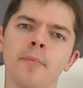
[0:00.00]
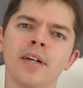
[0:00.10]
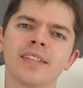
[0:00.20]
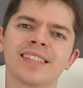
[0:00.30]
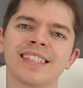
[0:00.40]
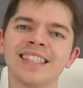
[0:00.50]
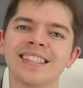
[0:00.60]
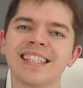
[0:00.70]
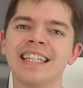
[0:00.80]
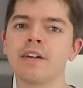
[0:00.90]
But
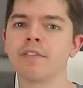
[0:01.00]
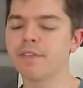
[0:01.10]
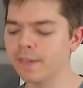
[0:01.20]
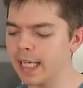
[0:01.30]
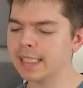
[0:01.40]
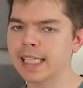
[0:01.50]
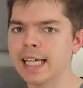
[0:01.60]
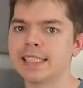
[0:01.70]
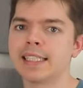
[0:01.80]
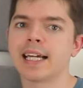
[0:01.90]
since the Flex
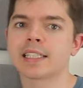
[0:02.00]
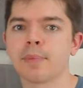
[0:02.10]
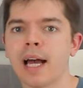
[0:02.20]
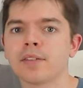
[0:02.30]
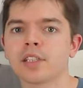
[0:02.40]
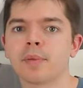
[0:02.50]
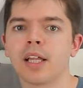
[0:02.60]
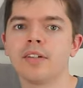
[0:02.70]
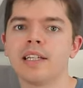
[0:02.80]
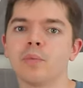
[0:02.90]
ATX power
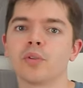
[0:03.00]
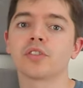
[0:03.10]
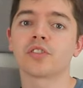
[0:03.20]
supply unit was